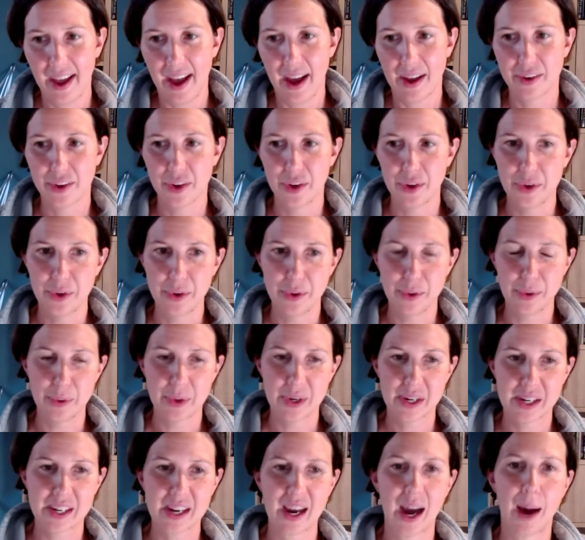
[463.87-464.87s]
to
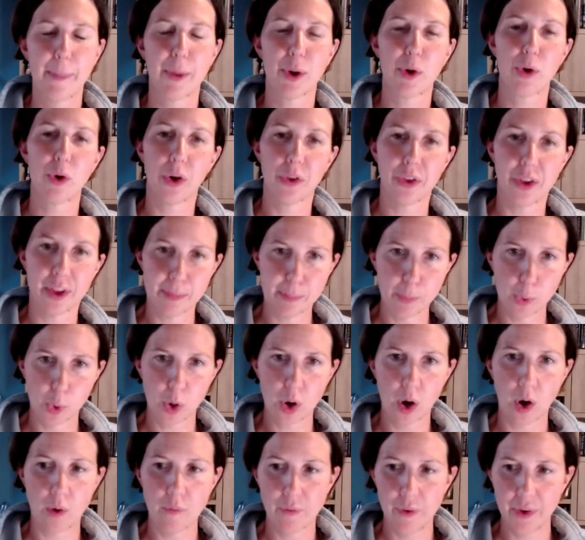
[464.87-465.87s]
come across as more
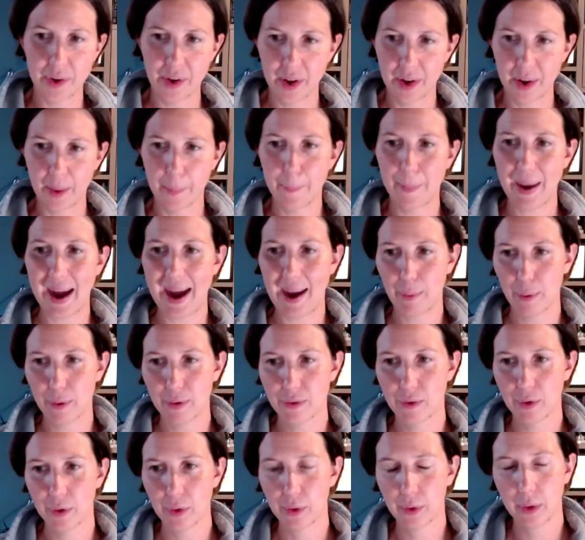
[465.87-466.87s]
confident and
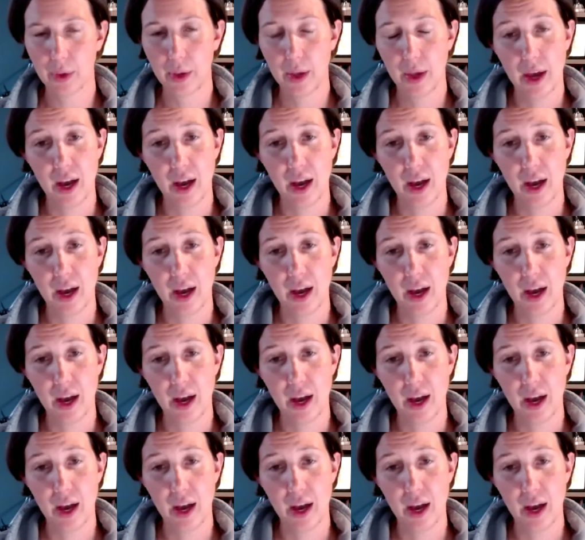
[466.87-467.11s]
powerful.